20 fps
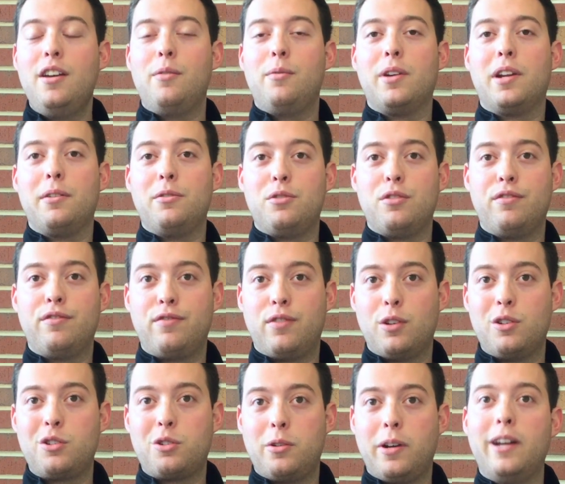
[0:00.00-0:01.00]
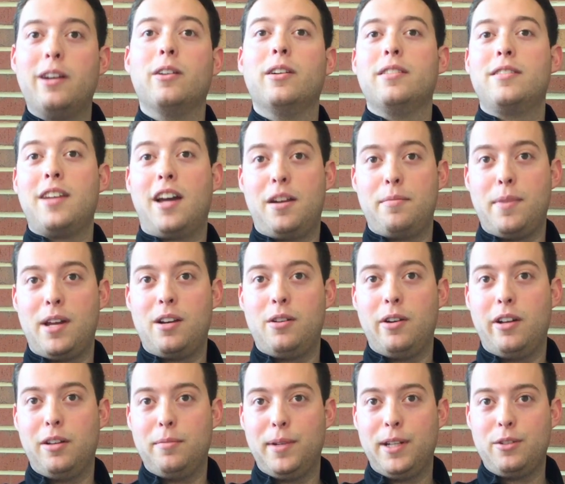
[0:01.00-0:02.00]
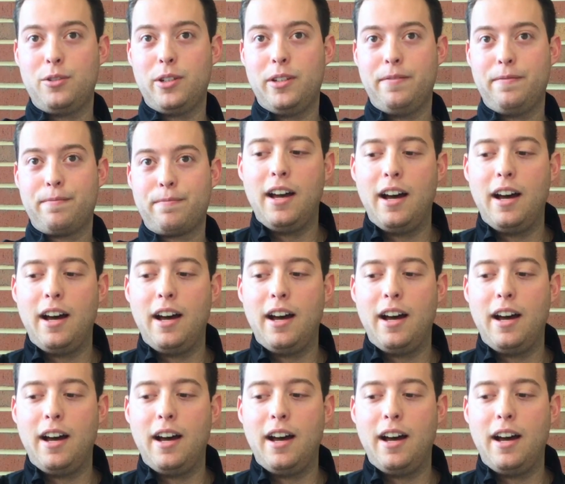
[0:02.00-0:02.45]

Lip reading: when I was a first grader at Town Meadow Elementary.